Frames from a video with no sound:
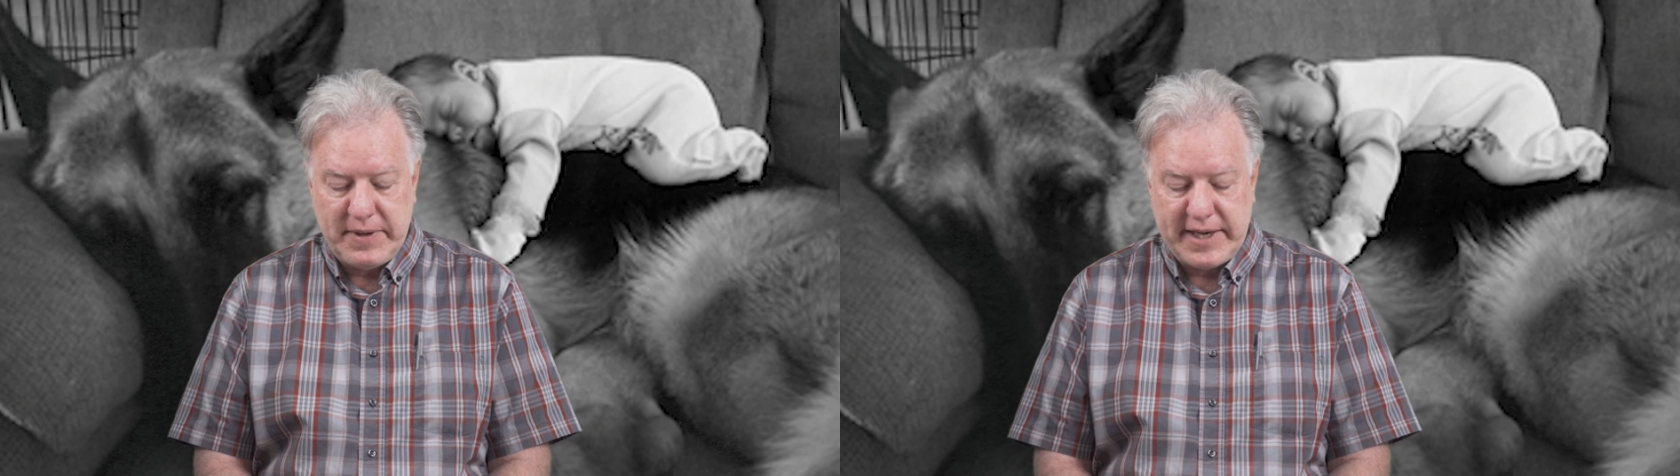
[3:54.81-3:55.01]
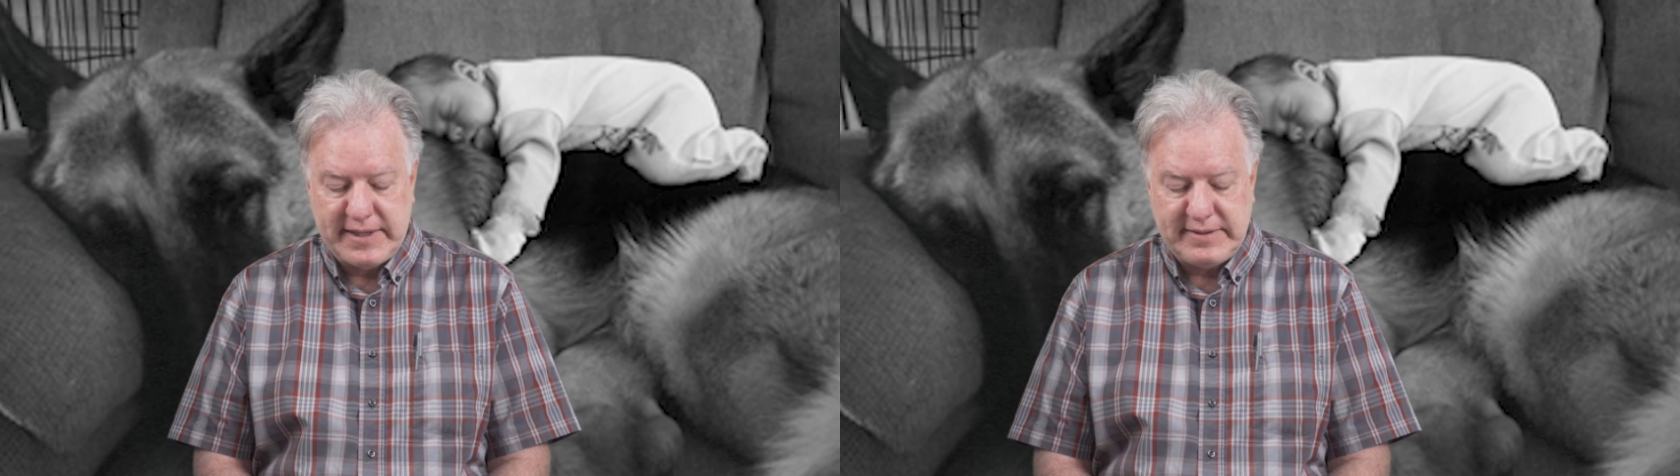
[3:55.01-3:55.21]

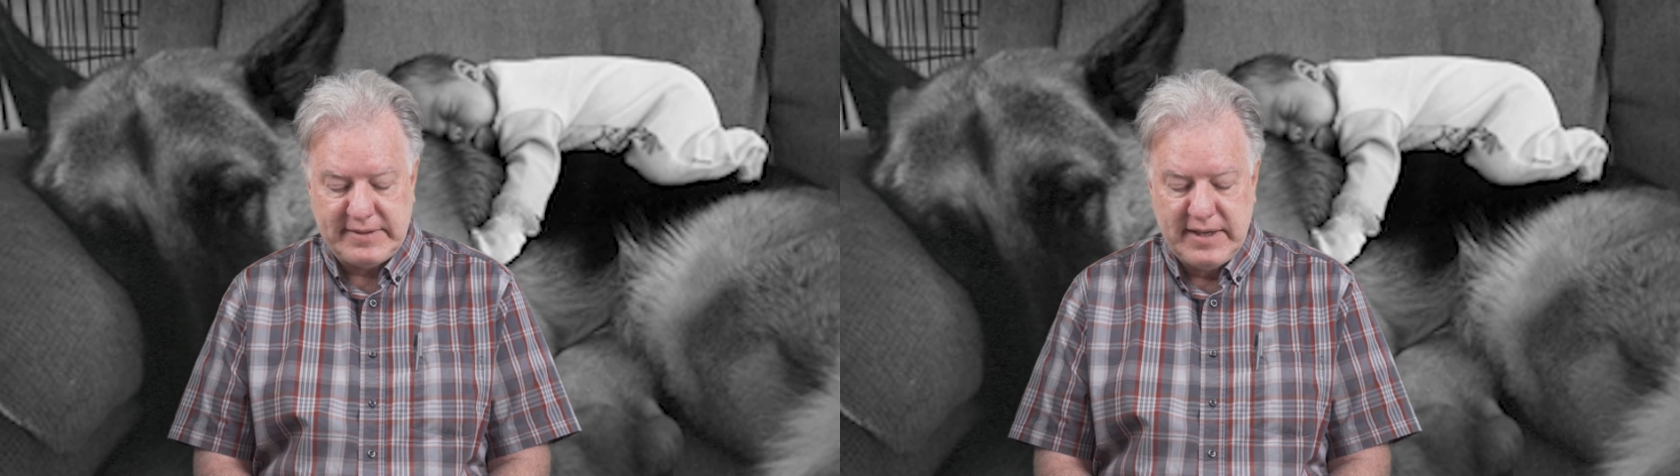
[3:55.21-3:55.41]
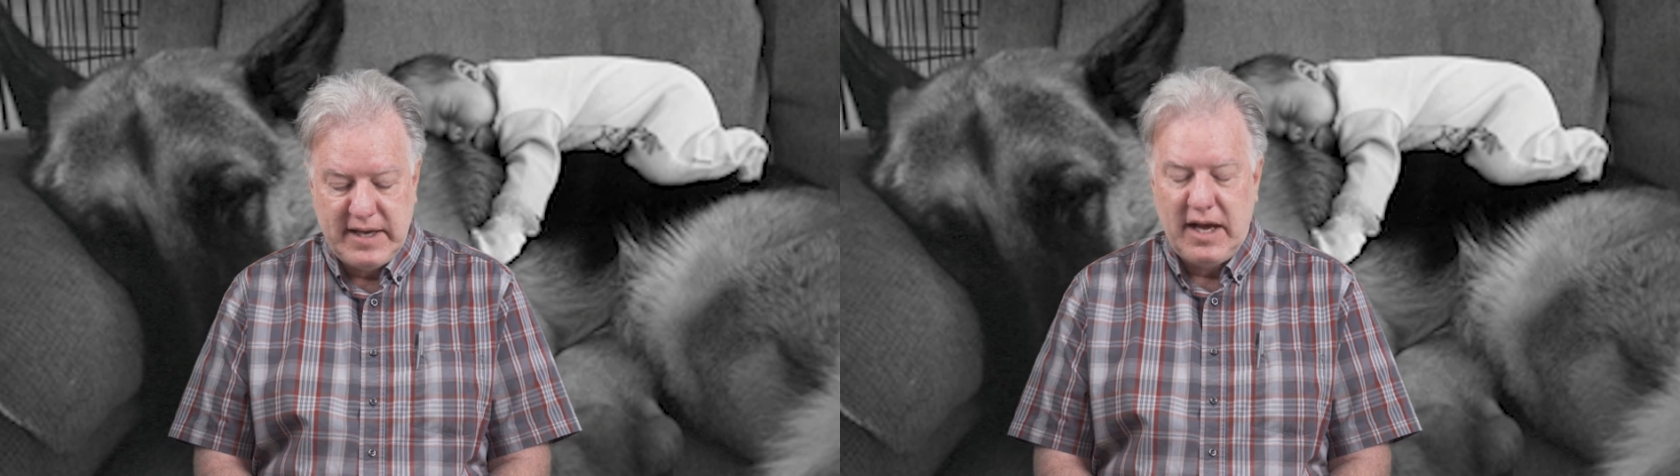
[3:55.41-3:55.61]

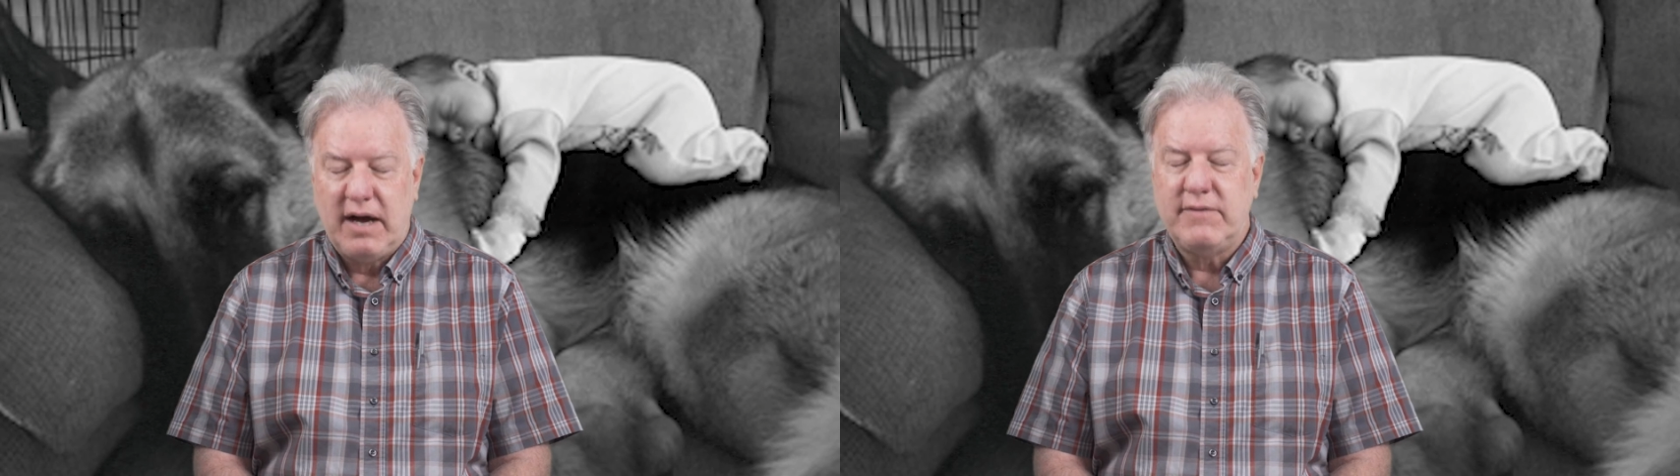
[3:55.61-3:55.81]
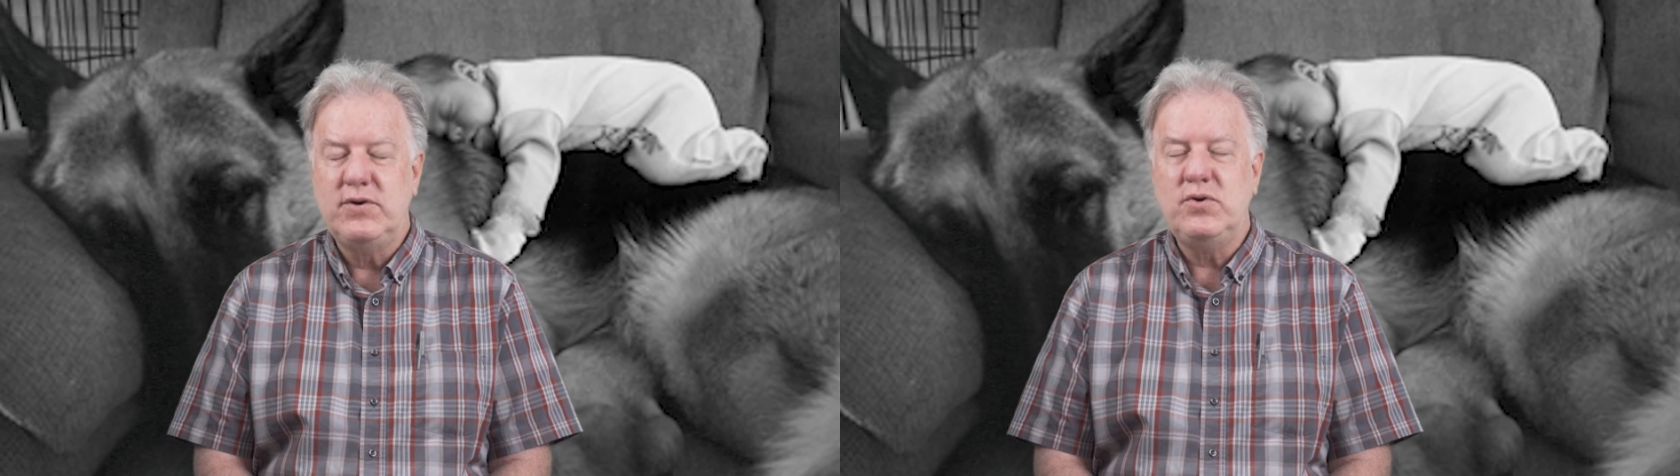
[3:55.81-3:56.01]
Because
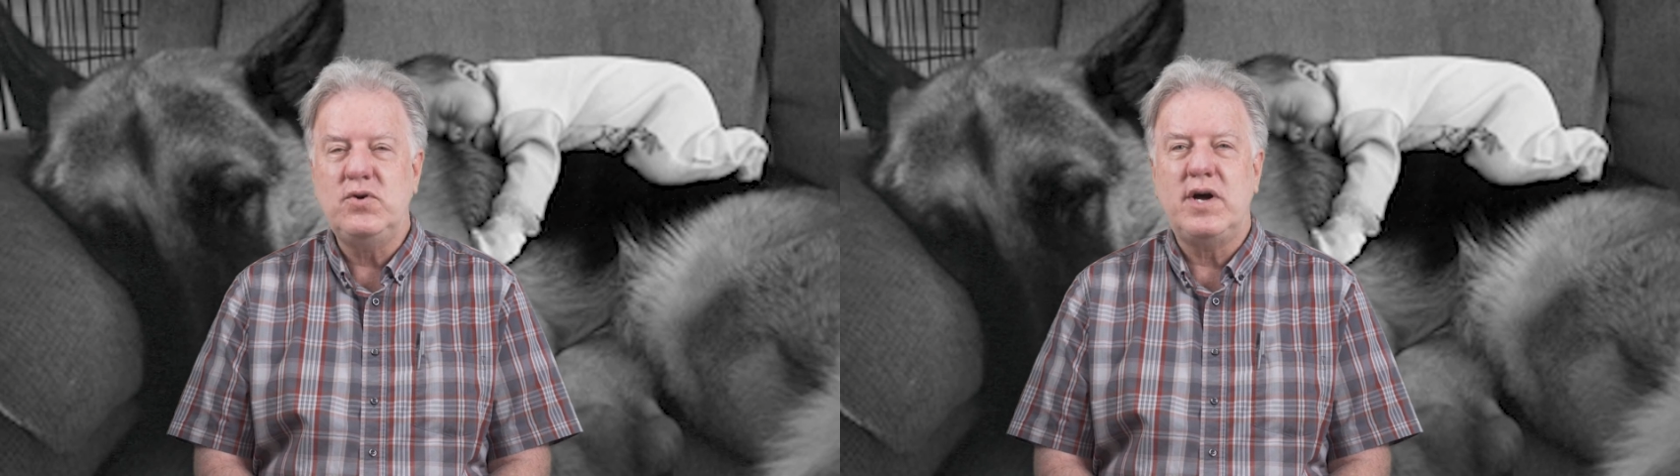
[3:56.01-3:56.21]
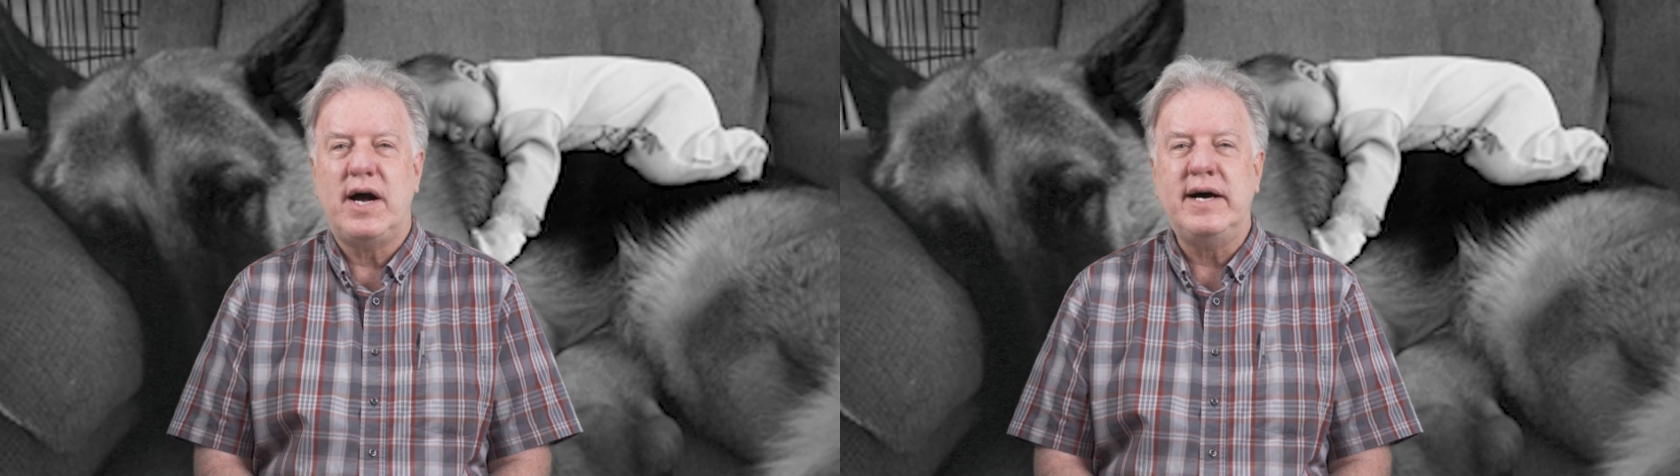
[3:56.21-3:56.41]
of who
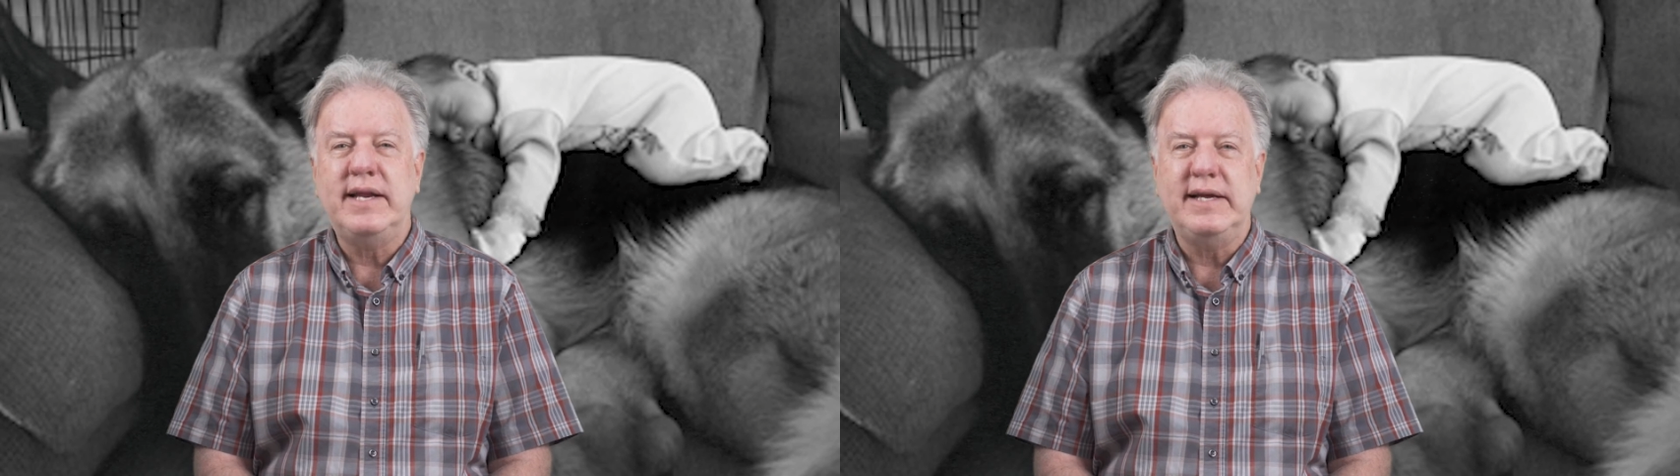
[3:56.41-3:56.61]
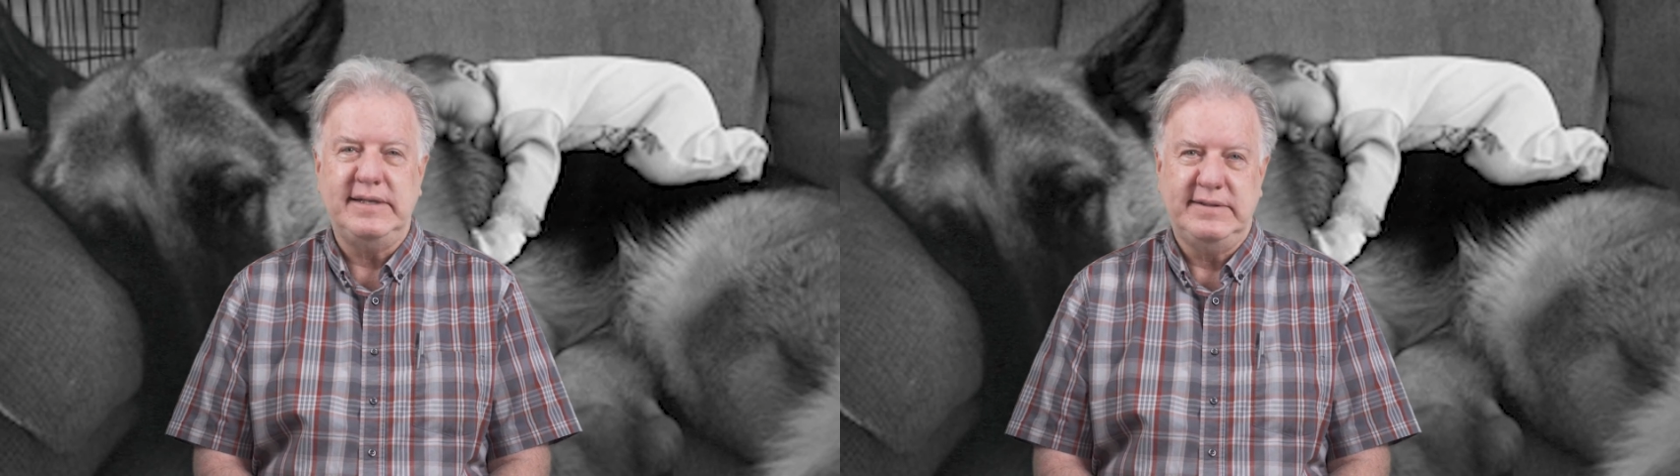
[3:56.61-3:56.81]

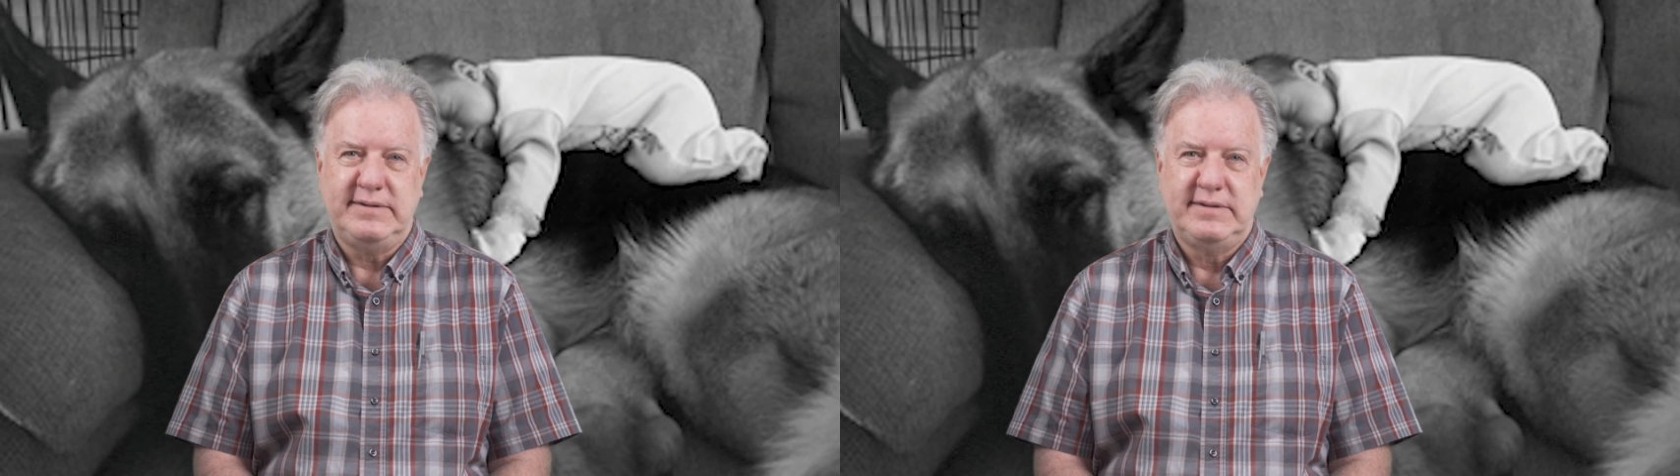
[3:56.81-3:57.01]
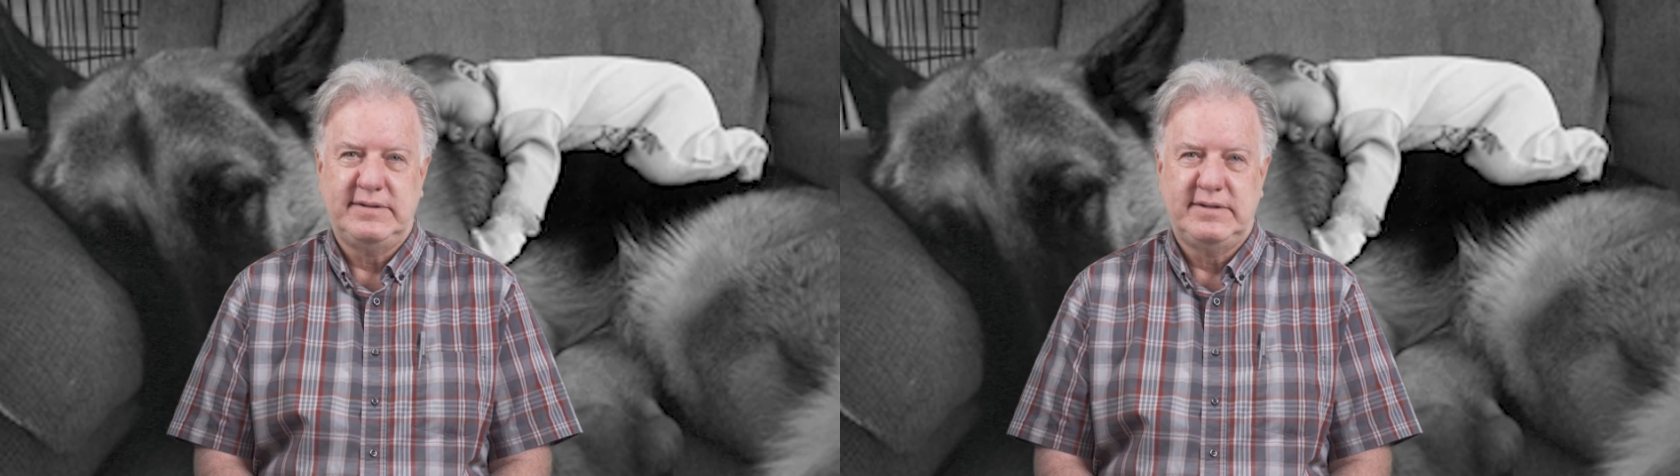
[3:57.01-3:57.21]
God is,